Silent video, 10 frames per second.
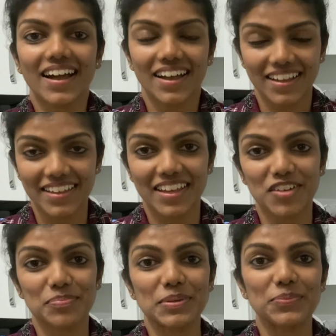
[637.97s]
I
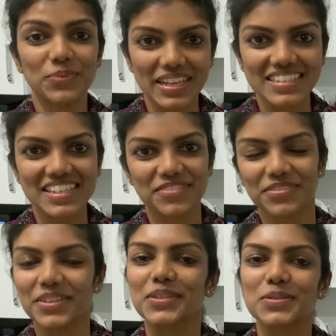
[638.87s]
have been waiting
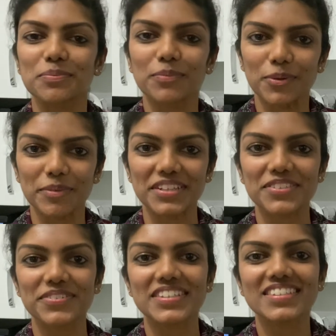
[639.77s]
for this
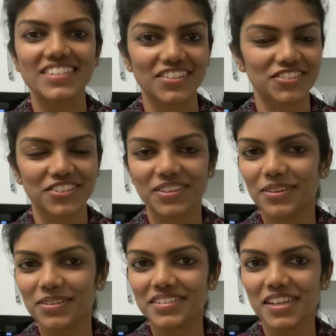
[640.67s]
moment for such a
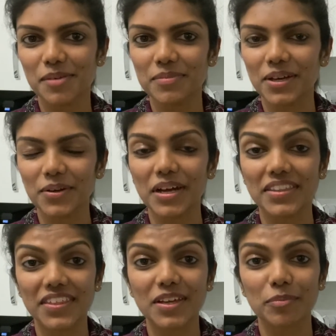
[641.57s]
long time now. I
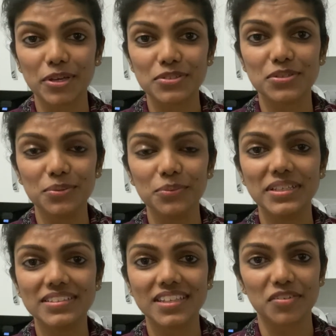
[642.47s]
think about 2
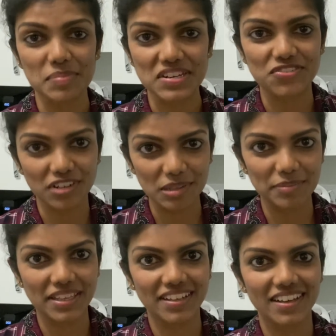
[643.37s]
weeks I've been
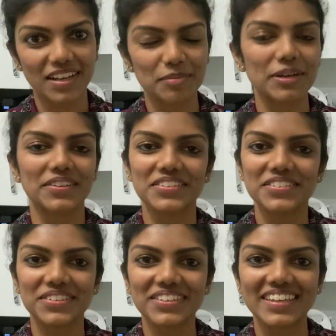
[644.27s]
dreaming about this
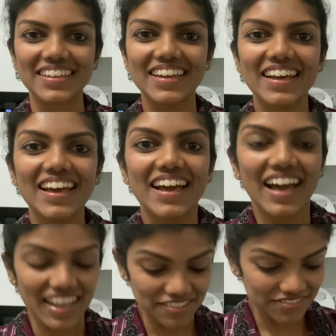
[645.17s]
cookie.
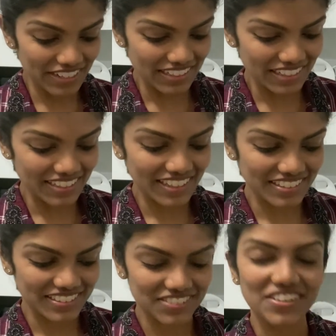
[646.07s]
I finally
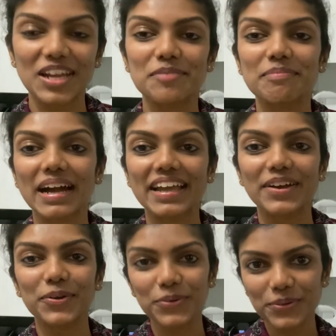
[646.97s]
get to try
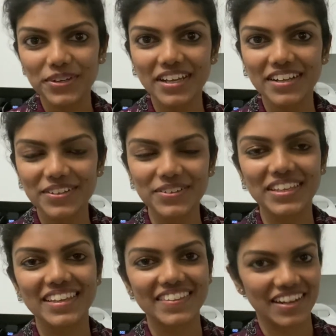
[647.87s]
my own
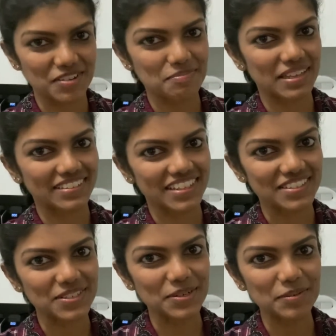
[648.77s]
cookie that I baked
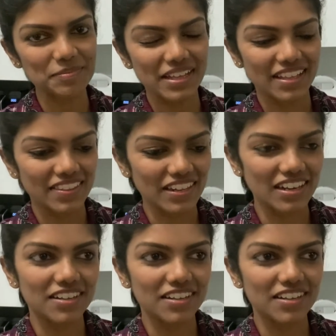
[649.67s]
at home, the